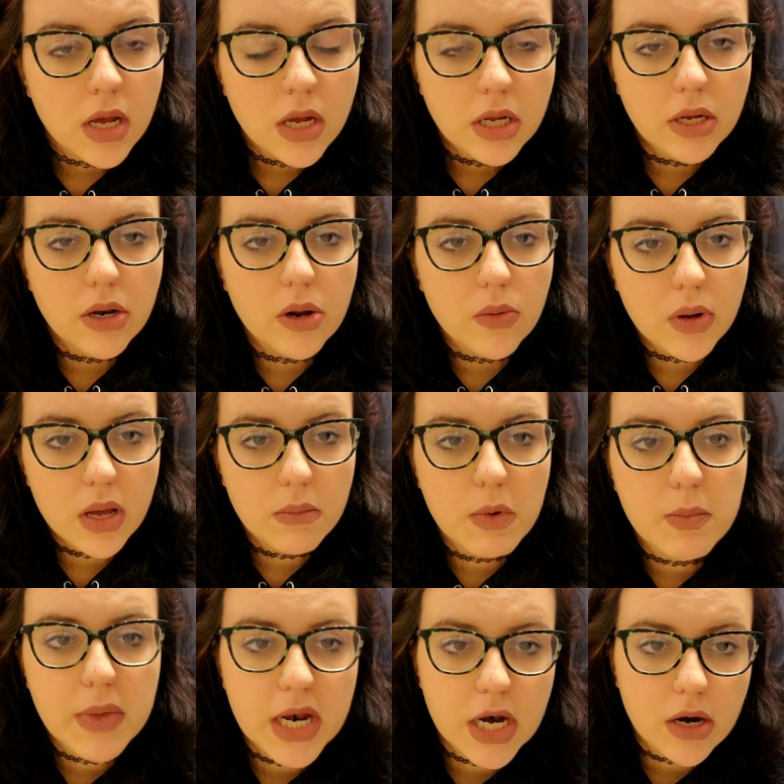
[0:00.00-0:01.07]
You don't come
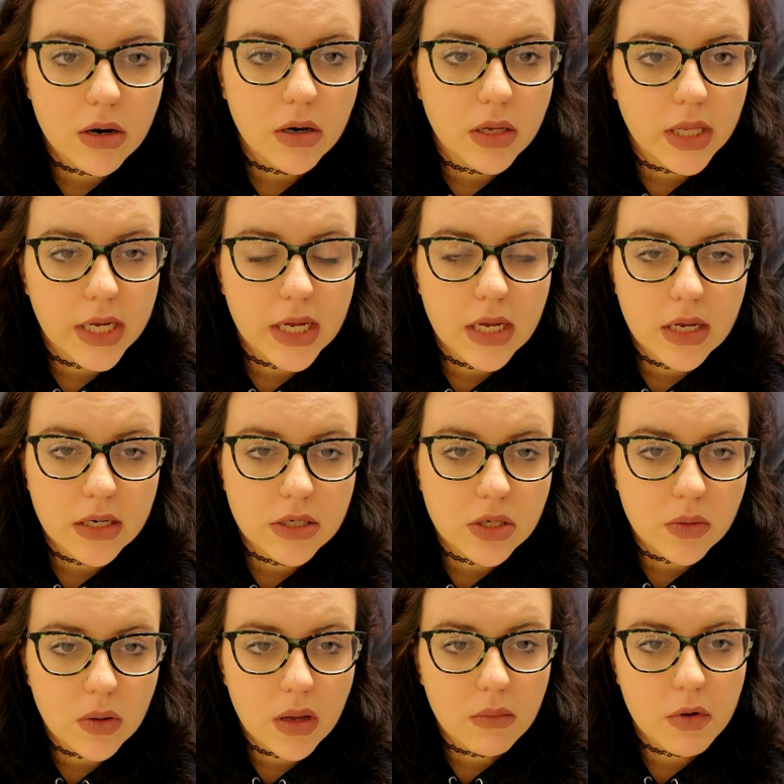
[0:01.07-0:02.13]
a minute early and
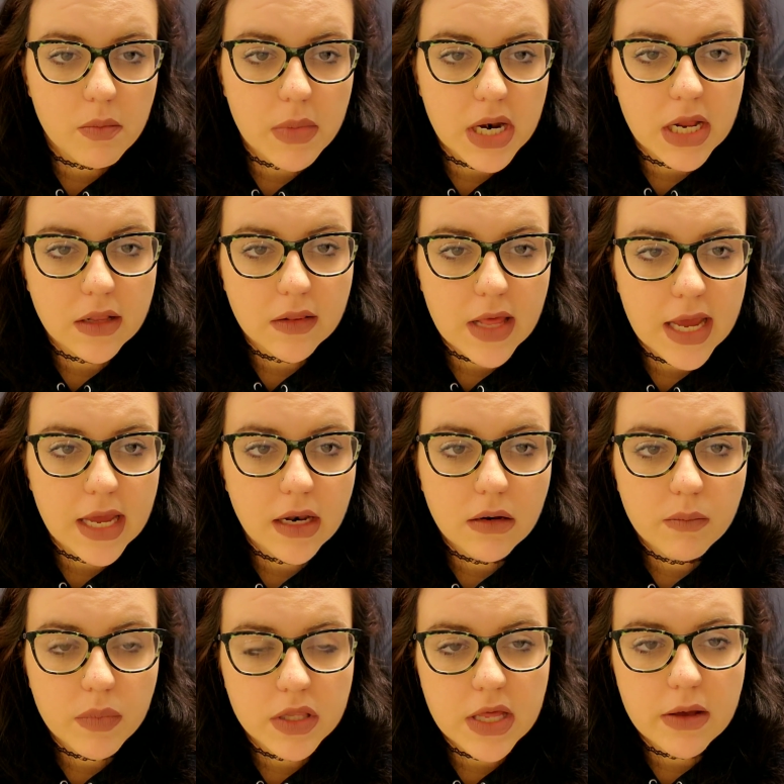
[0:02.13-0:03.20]
don't come a minute late,
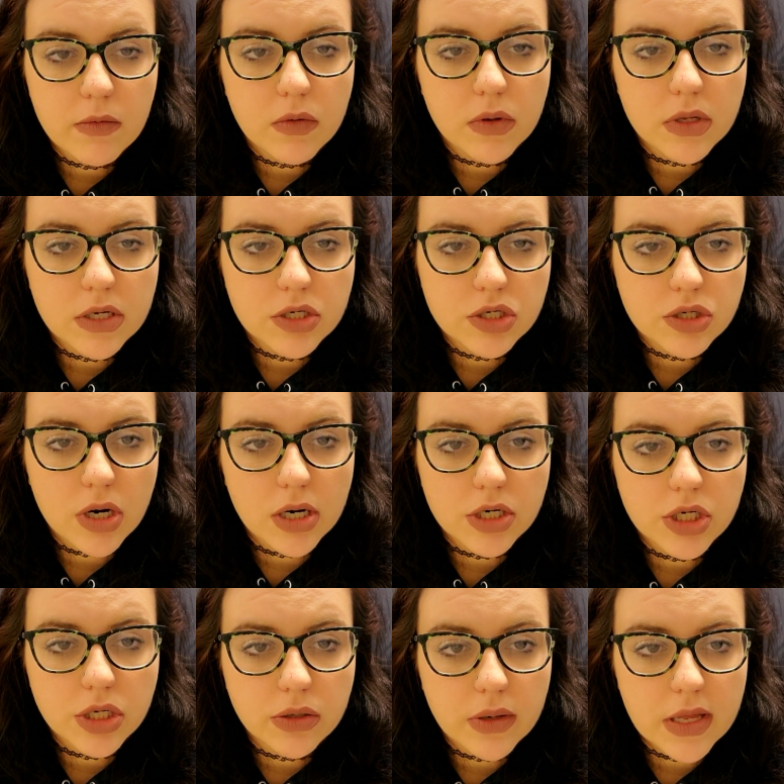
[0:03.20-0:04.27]
but they will
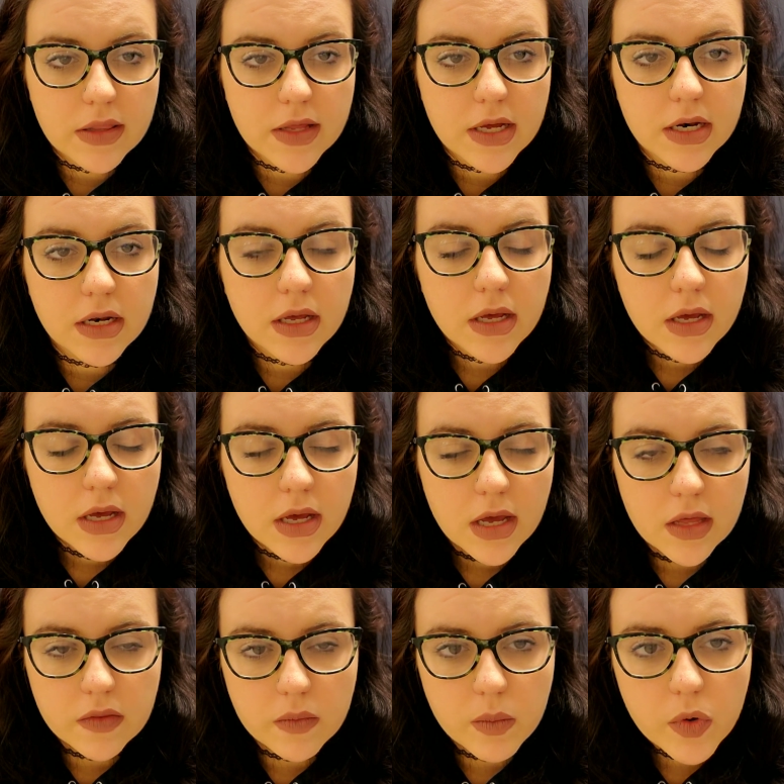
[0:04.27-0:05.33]
instruct you. And then
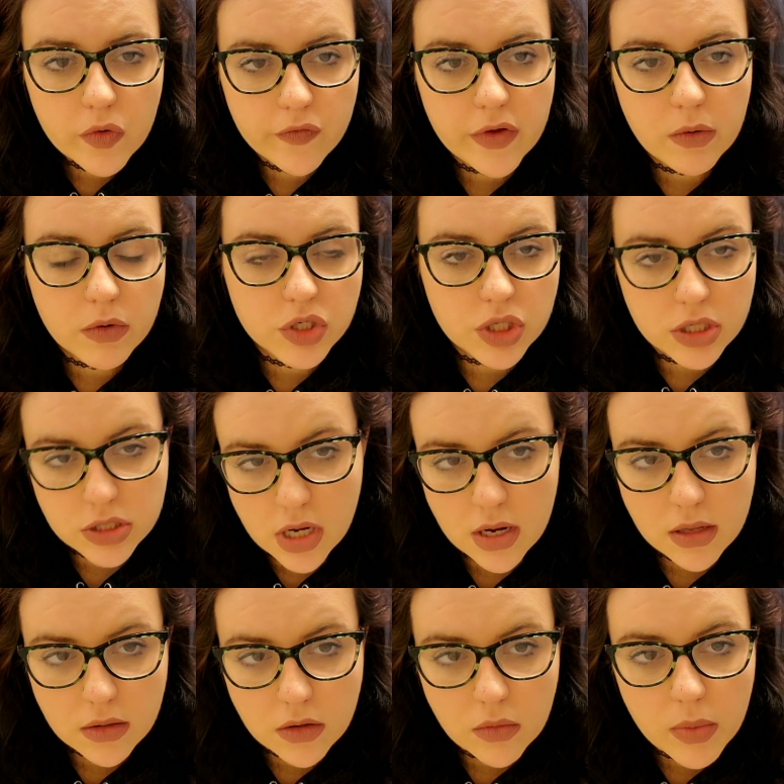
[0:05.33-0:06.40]
in the movie, which I'll
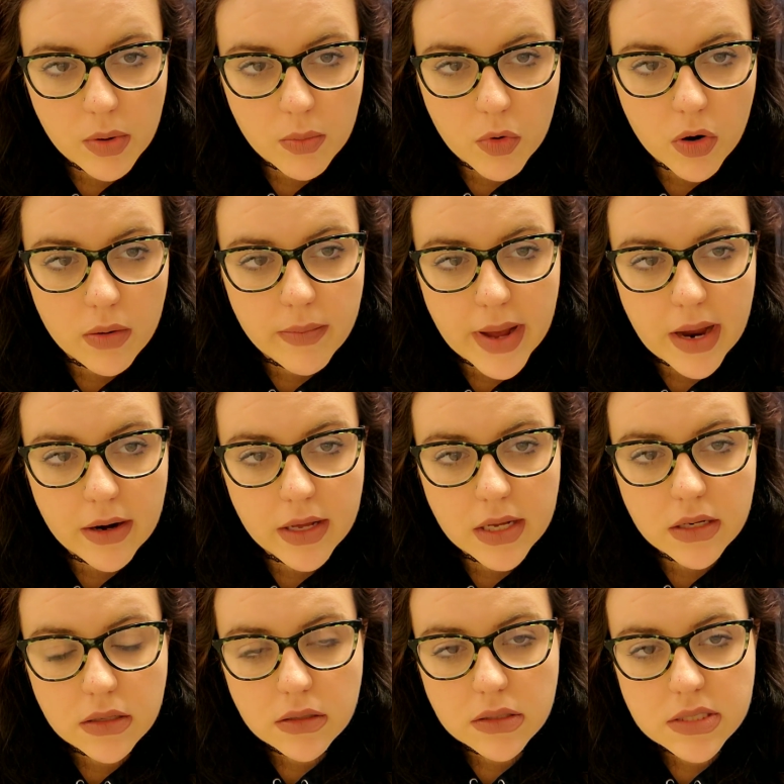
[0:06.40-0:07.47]
talk a little bit more about
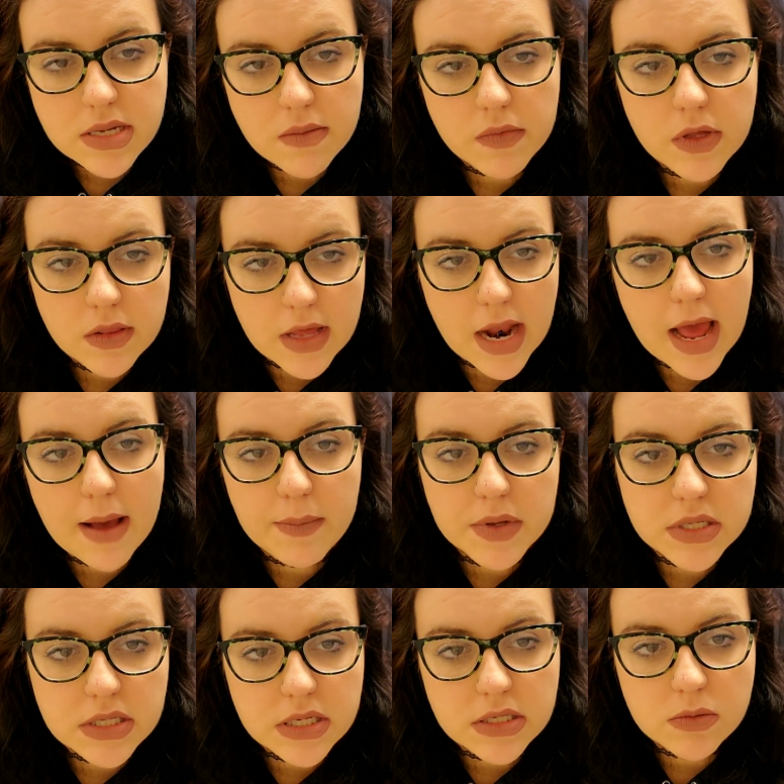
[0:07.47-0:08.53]
it, something that
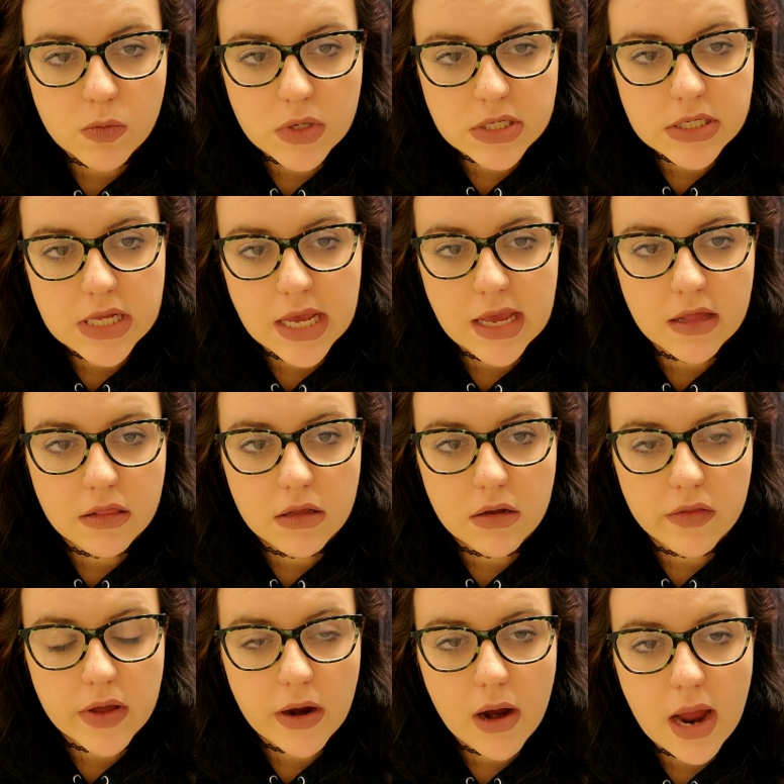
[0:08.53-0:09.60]
happens is once they get there,
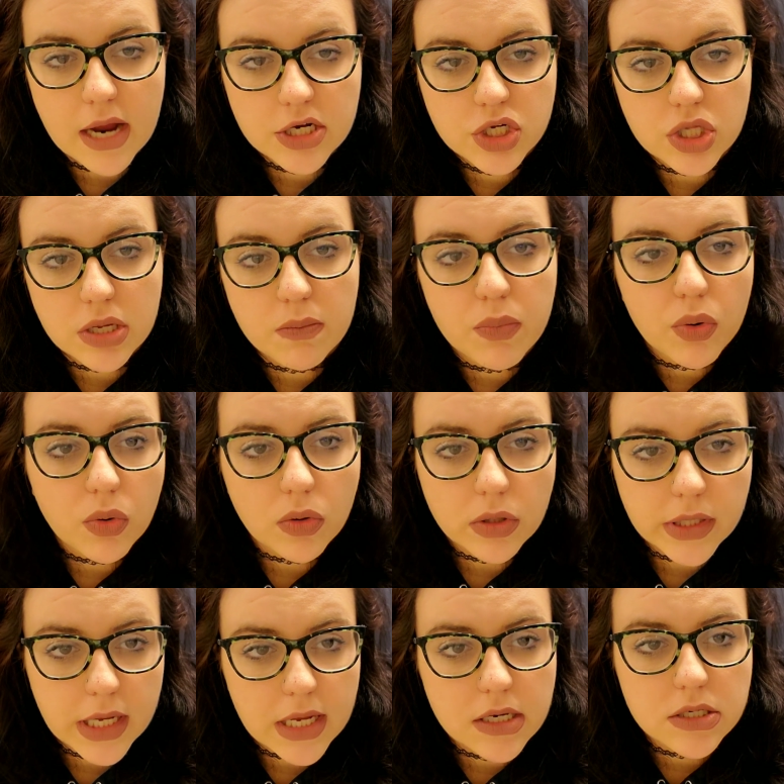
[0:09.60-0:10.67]
they're actually
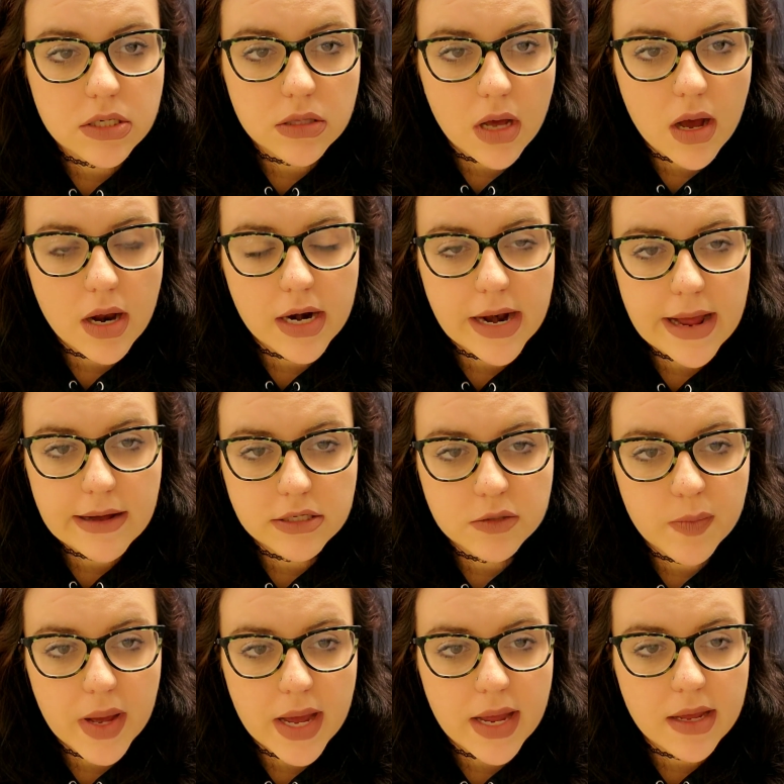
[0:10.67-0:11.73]
pulled into the haunted house
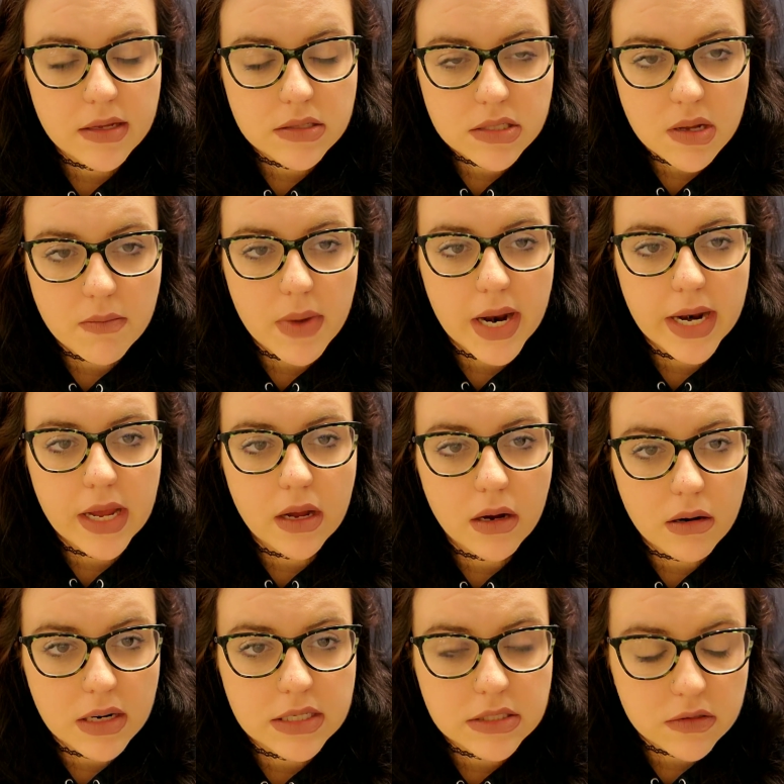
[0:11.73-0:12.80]
by somebody
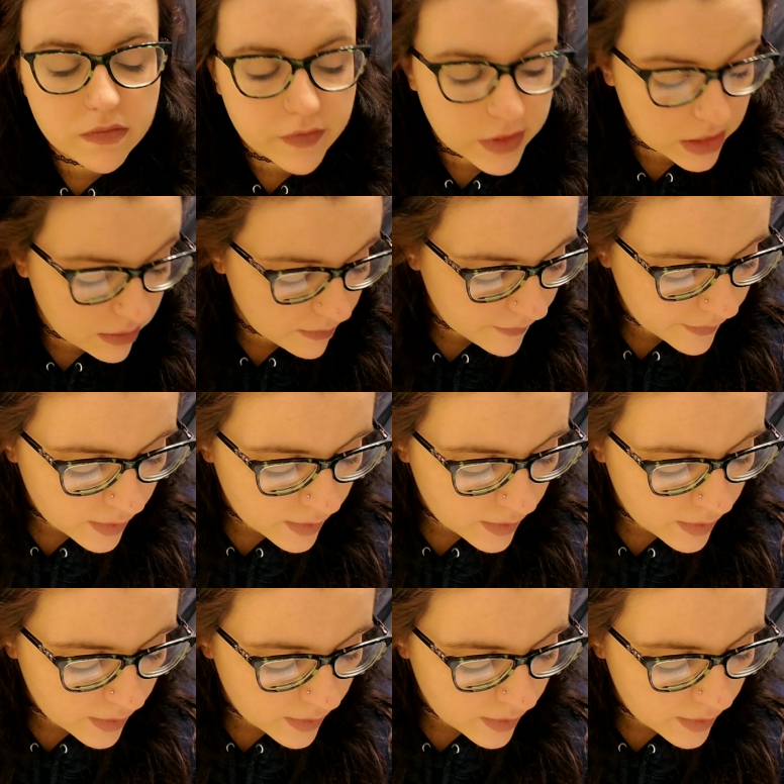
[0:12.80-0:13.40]
aggressively.